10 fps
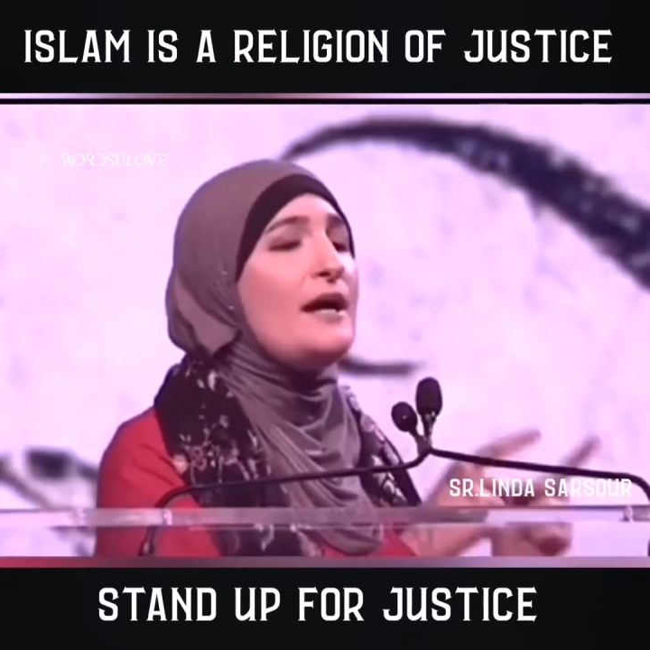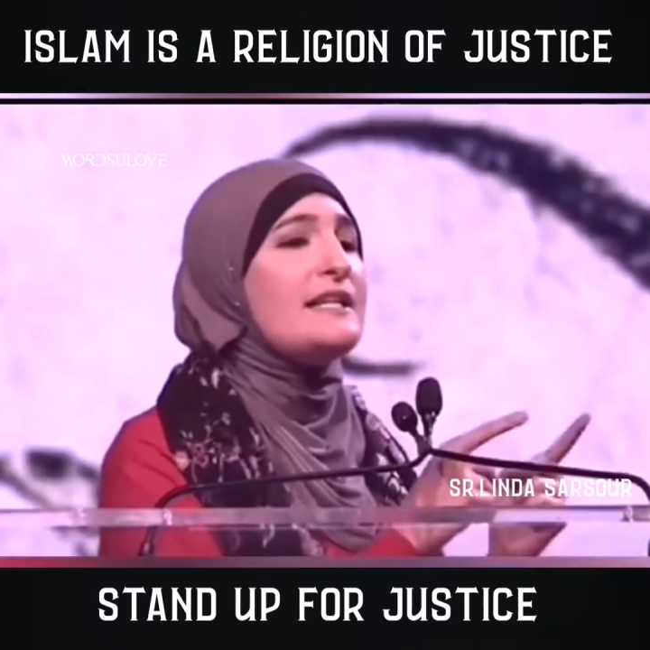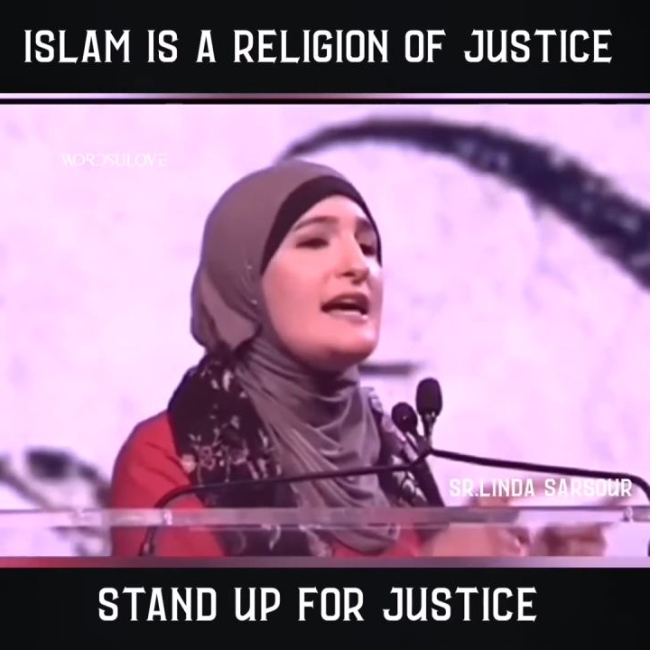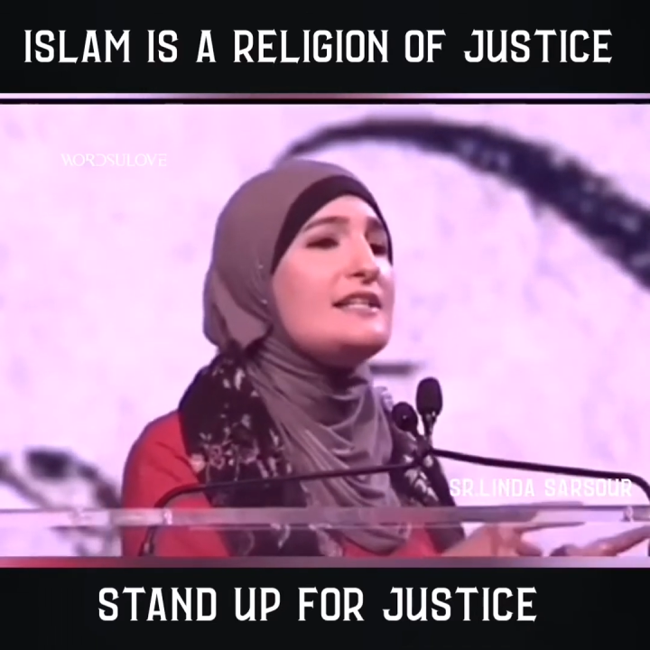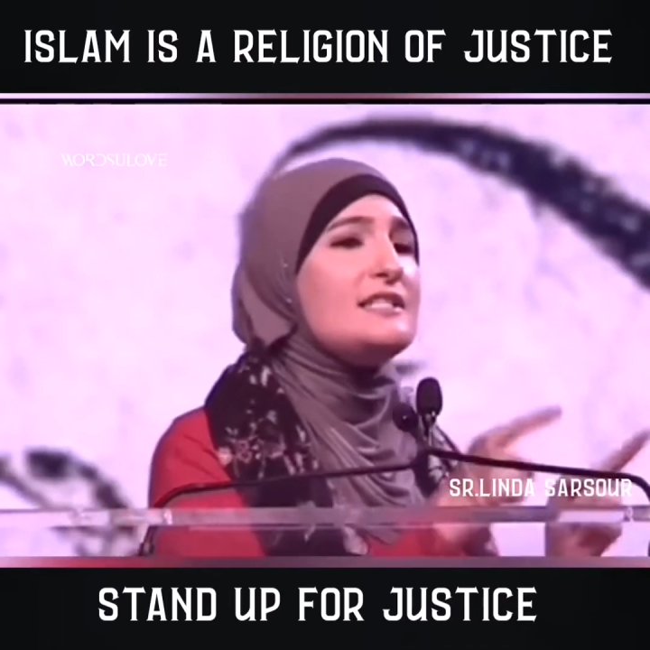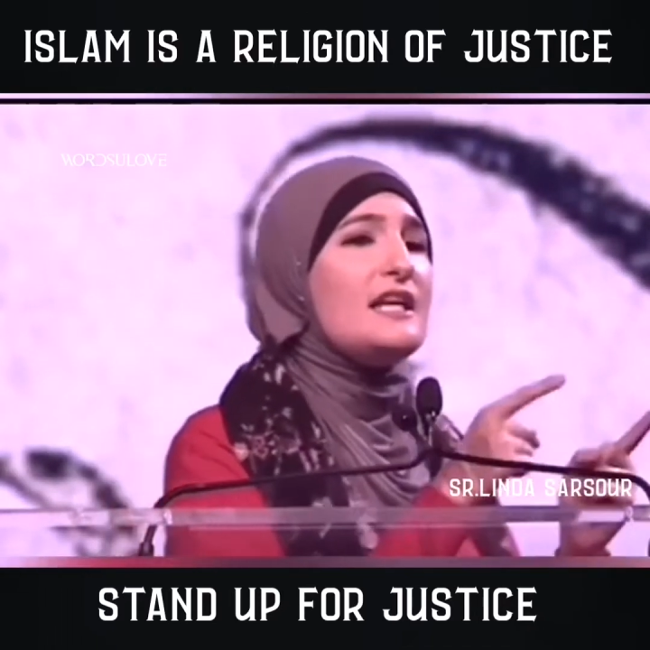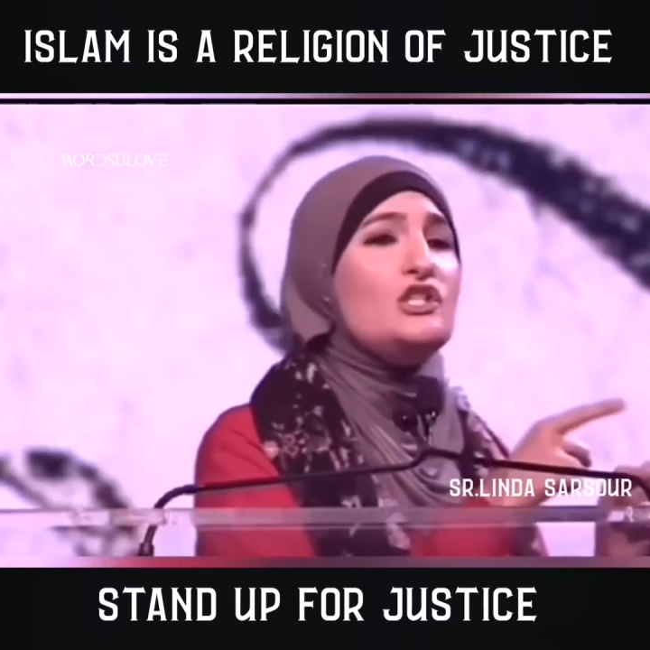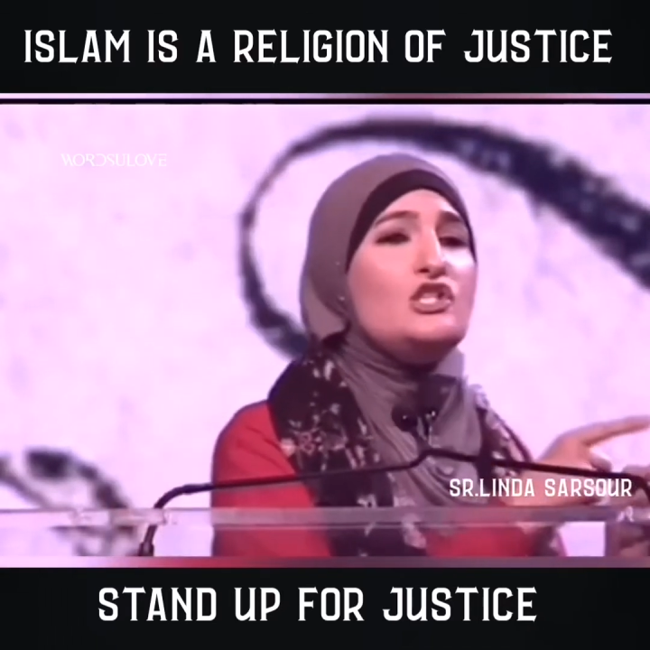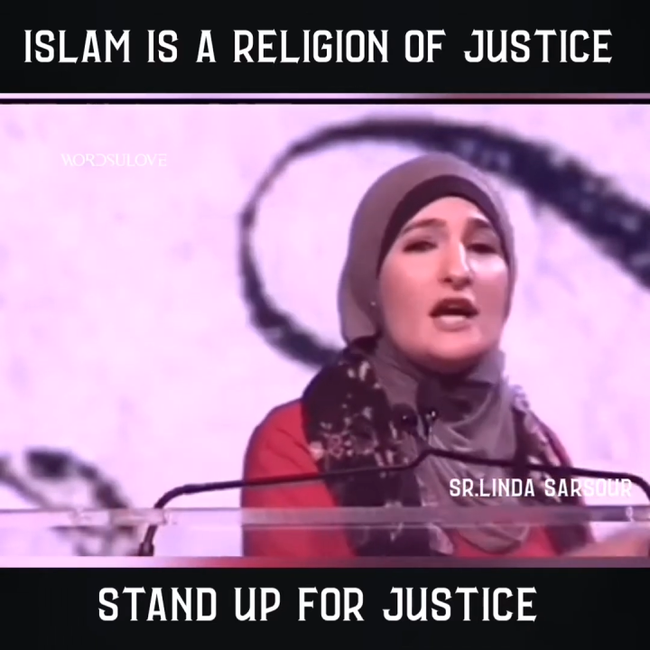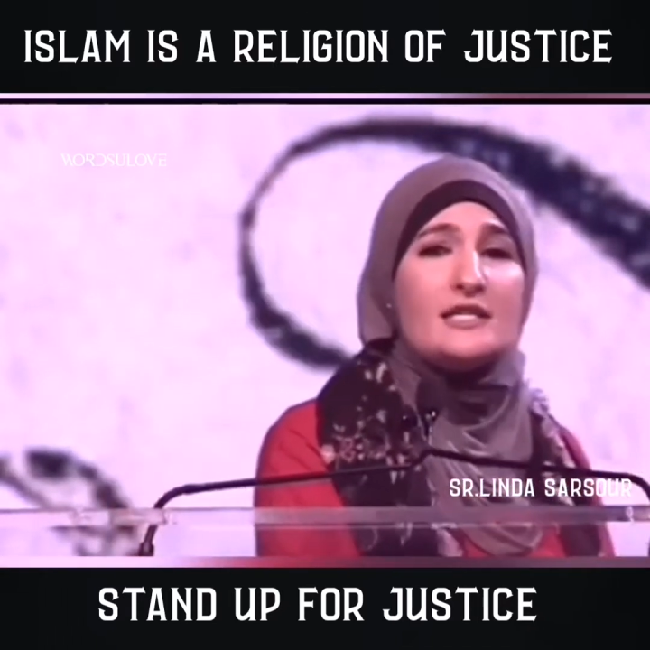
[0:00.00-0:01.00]
against
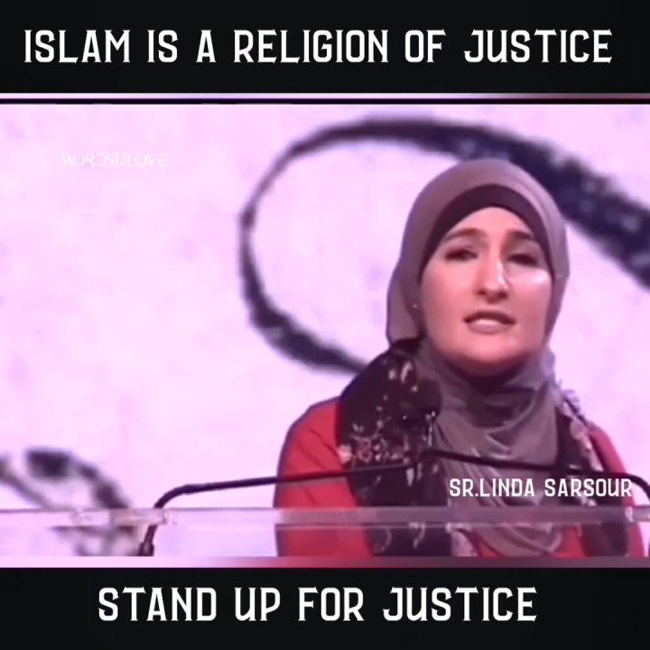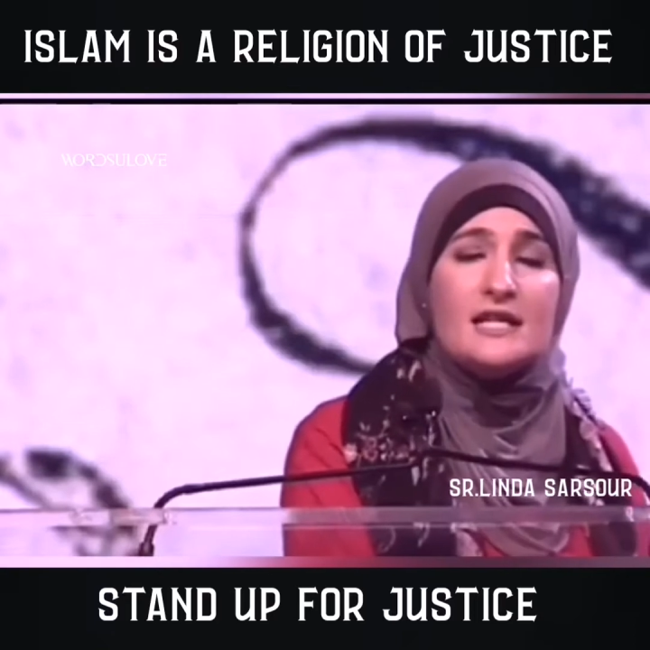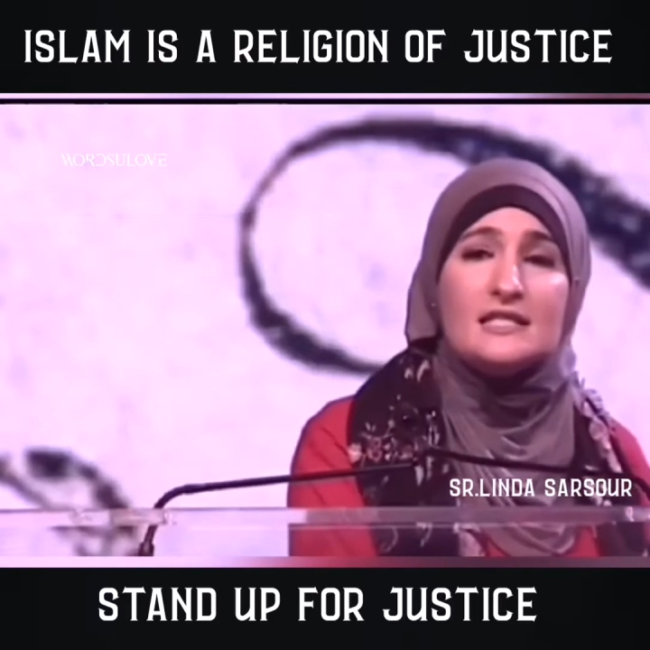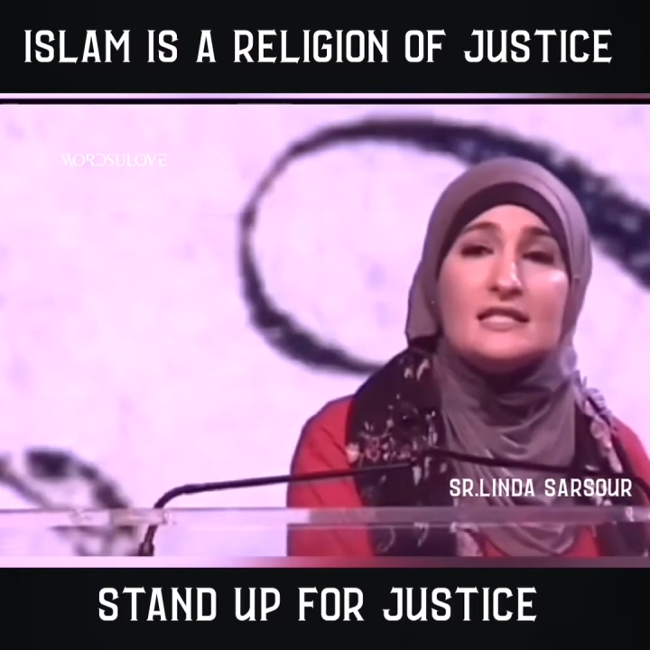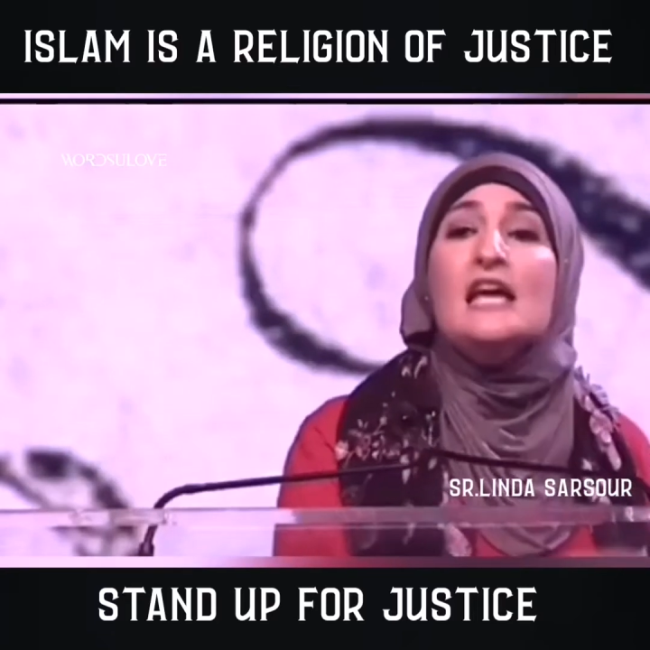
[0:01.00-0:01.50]
injustice